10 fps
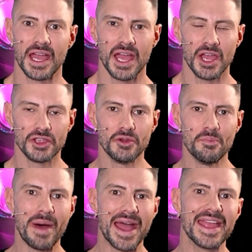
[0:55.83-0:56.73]
You
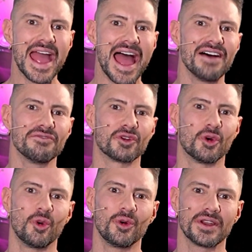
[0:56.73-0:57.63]
may have
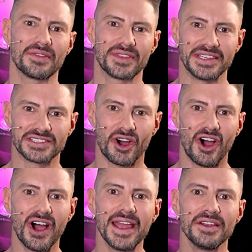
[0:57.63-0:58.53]
caught the
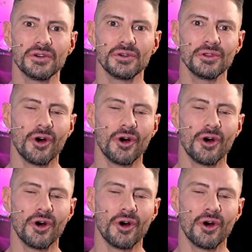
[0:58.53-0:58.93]
title